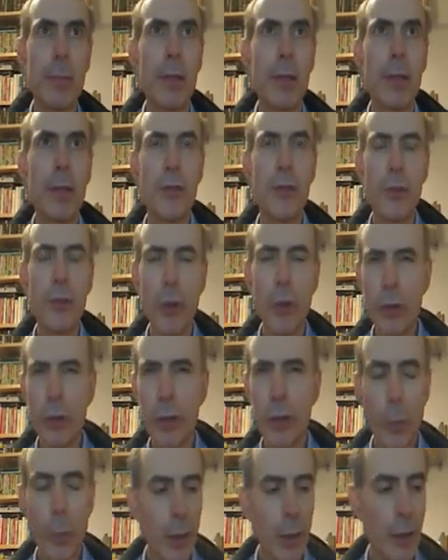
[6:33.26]
It's not
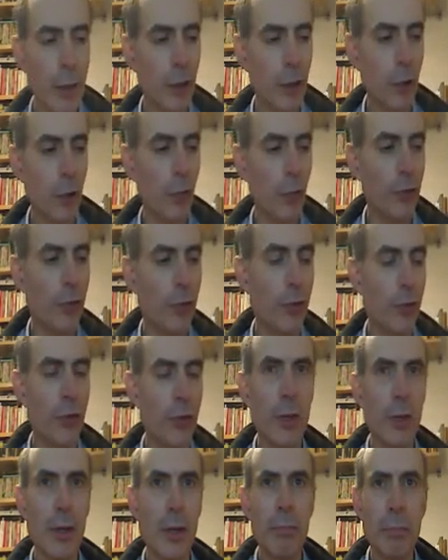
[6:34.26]
quite constant,
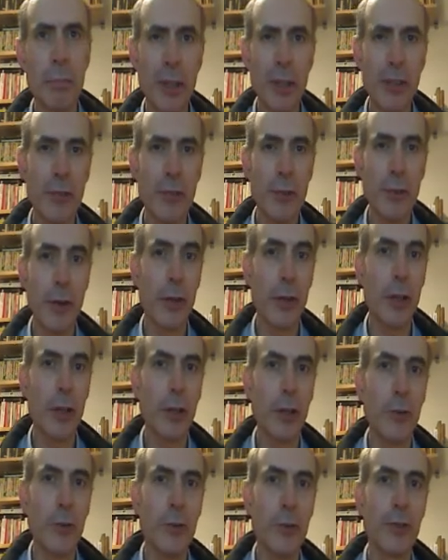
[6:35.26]
but it's very
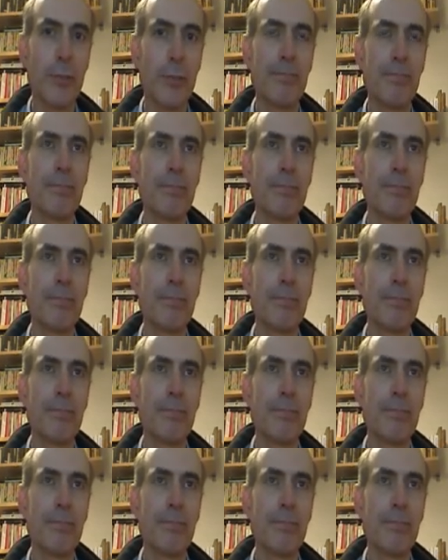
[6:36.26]
close.